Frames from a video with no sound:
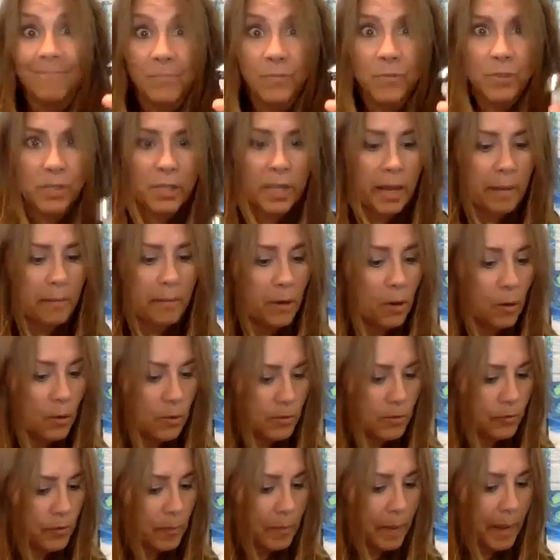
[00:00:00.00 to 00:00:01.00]
Same
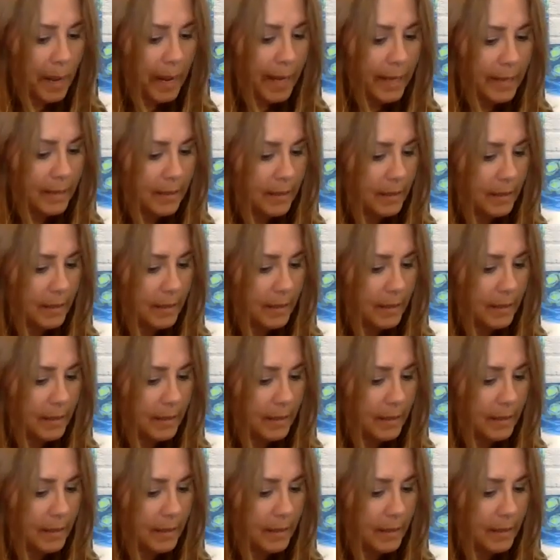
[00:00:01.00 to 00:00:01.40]
goes for paint,